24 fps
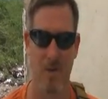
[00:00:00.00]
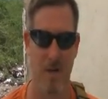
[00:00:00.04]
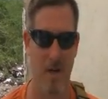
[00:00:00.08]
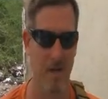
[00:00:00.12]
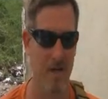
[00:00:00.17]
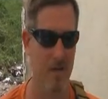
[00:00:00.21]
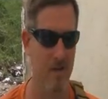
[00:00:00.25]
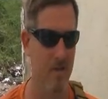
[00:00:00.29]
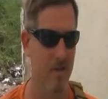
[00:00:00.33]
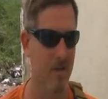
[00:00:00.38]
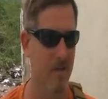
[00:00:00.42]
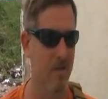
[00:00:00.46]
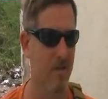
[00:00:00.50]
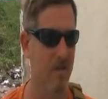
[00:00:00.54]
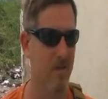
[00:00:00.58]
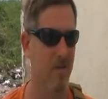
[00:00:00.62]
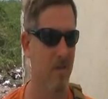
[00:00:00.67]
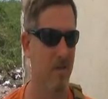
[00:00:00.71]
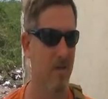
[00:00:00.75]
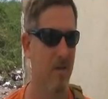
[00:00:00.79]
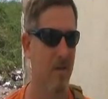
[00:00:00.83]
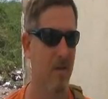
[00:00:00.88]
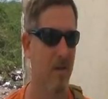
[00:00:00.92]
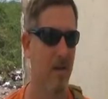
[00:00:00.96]
Dehydration
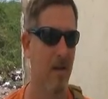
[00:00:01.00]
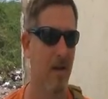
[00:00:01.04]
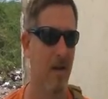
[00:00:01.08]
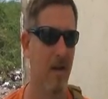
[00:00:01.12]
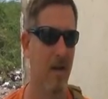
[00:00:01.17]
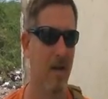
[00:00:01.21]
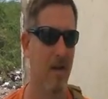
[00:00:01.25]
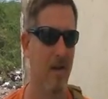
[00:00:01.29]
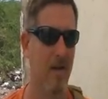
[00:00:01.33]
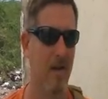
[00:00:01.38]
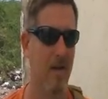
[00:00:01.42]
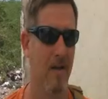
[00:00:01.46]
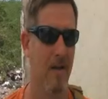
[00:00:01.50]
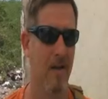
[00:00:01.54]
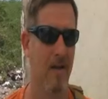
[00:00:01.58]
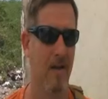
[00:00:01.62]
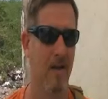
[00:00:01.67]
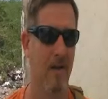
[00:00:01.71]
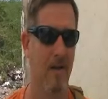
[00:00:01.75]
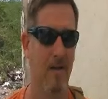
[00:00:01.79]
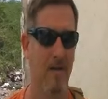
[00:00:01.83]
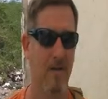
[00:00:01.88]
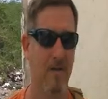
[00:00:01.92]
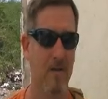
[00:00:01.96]
and
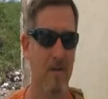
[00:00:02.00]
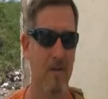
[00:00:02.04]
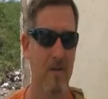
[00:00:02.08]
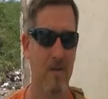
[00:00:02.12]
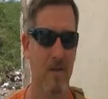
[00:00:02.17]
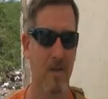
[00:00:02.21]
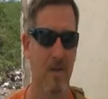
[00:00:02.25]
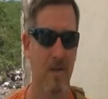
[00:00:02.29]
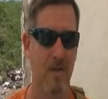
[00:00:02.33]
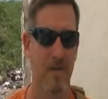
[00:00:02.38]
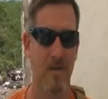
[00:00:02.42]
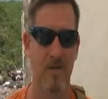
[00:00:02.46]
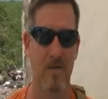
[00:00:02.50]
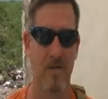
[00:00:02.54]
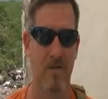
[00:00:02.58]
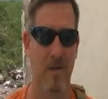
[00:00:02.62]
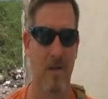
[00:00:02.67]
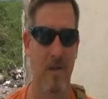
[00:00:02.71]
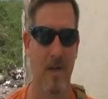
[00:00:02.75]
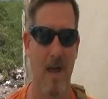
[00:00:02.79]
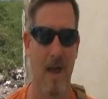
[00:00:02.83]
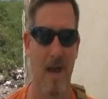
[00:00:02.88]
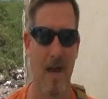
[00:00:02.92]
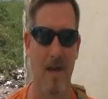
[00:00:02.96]
just a
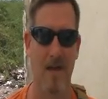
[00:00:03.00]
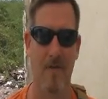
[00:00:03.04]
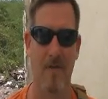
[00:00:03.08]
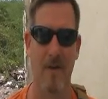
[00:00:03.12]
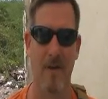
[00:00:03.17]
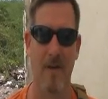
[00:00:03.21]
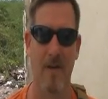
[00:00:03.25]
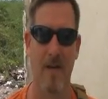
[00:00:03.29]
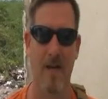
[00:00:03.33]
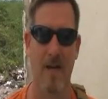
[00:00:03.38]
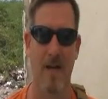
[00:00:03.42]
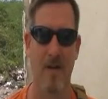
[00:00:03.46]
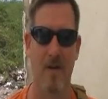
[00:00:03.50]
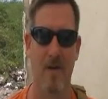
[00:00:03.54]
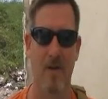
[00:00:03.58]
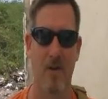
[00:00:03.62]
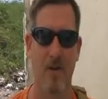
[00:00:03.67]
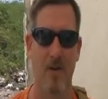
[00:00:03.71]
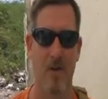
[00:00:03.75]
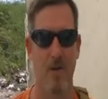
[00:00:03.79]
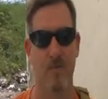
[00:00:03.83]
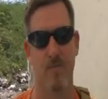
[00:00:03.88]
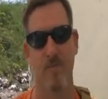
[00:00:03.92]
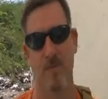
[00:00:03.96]
lack of any kind of
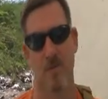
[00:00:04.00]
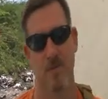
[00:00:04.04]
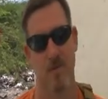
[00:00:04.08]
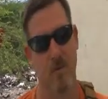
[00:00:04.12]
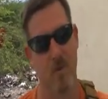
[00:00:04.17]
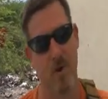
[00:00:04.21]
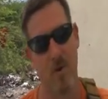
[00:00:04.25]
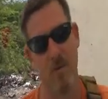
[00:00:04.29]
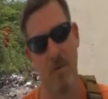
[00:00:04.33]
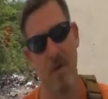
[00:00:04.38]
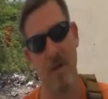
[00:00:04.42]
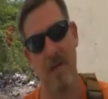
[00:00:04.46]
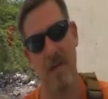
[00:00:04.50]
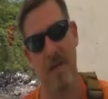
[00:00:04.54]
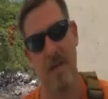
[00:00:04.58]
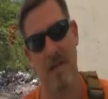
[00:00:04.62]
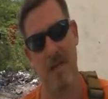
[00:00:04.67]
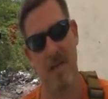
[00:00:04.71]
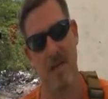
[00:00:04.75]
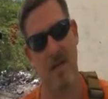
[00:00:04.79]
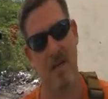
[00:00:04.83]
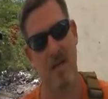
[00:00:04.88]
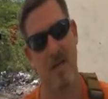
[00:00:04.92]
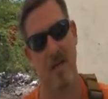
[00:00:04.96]
nourishment. So what we
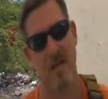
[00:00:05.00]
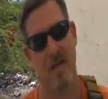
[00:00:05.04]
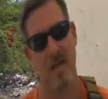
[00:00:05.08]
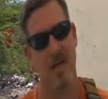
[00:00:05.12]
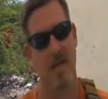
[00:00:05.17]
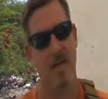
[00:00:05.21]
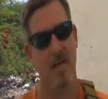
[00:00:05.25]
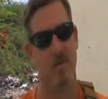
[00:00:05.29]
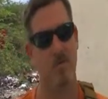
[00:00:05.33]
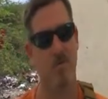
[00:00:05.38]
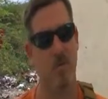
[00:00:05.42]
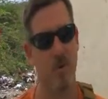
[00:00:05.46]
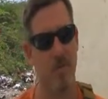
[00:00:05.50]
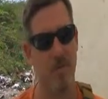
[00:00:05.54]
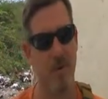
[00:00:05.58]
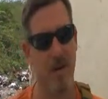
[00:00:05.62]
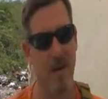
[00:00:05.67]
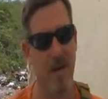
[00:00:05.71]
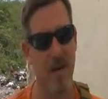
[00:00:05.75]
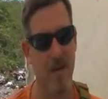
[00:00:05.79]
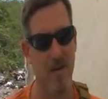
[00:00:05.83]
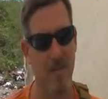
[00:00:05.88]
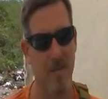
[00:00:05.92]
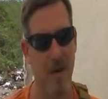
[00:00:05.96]
did is we
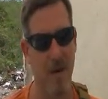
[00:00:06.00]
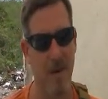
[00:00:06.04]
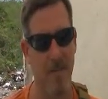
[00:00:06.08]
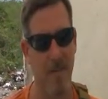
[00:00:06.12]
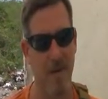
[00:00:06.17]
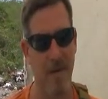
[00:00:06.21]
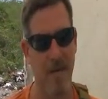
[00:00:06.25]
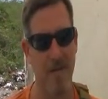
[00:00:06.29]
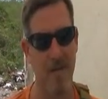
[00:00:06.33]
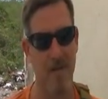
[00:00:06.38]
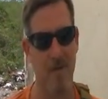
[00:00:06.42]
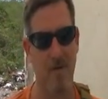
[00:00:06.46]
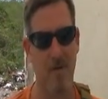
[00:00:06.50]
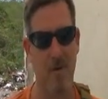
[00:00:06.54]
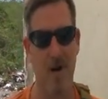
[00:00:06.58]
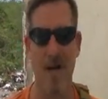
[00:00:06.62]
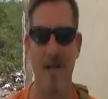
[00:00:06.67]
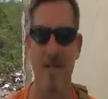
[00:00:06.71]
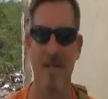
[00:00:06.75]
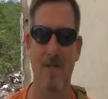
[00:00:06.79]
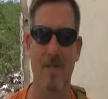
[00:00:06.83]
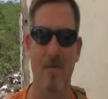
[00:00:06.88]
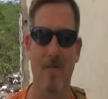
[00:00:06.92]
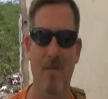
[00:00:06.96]
began to buy beans and
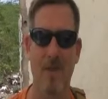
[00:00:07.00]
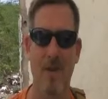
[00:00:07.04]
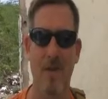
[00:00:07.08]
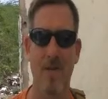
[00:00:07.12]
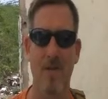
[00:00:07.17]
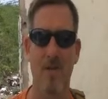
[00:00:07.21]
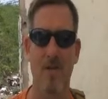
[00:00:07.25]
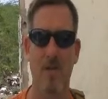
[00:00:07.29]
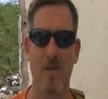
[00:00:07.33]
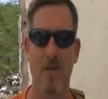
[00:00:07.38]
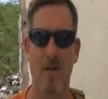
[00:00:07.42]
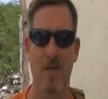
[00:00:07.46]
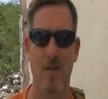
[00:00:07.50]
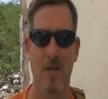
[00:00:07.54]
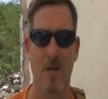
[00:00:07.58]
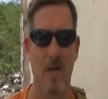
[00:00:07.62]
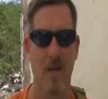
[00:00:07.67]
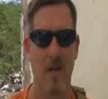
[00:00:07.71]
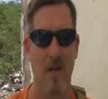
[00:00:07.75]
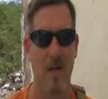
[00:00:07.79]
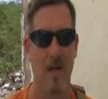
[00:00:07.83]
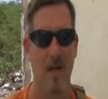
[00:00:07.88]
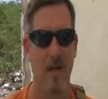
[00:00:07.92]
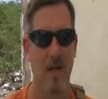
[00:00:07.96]
rice and fish and
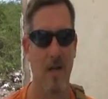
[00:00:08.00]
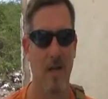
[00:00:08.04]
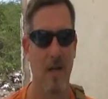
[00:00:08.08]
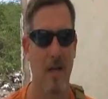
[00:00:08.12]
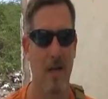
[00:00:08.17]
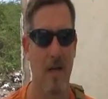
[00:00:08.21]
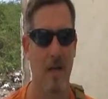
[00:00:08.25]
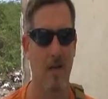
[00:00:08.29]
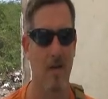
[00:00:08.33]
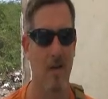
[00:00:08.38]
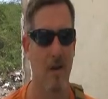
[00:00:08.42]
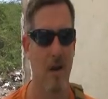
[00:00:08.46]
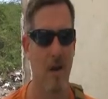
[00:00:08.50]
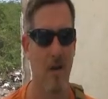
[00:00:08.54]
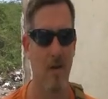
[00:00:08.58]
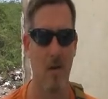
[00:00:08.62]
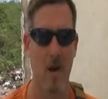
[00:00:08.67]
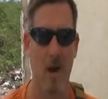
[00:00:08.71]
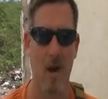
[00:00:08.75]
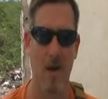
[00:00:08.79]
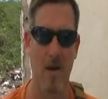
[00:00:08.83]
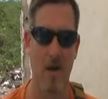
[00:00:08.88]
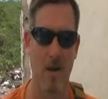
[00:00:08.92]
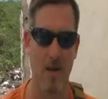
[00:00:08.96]

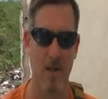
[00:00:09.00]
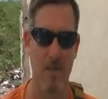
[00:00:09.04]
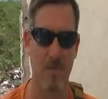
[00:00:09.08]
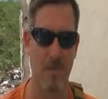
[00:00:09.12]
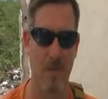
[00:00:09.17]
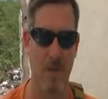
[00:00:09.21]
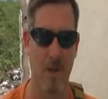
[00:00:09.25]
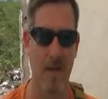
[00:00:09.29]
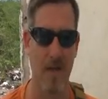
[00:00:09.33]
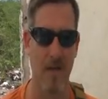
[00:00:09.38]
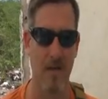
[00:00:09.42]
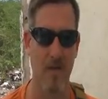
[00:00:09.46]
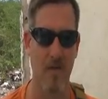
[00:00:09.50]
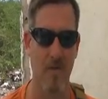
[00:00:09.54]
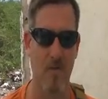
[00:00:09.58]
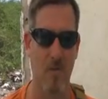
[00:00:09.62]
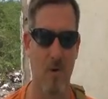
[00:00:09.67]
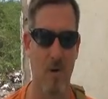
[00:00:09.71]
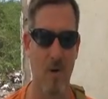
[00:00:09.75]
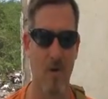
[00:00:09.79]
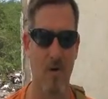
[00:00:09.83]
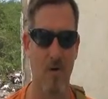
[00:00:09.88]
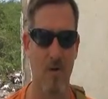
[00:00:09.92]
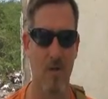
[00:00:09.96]
explain to the
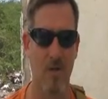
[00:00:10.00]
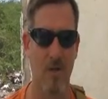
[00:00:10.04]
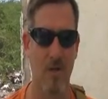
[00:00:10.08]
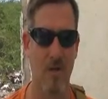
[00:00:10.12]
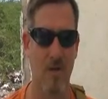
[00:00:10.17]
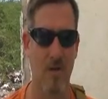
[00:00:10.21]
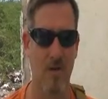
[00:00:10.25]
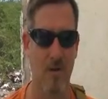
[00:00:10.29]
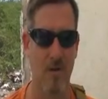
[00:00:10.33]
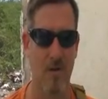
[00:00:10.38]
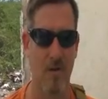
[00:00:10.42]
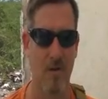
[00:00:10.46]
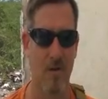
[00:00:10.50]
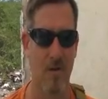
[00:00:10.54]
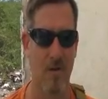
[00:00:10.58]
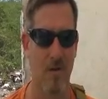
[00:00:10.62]
workers here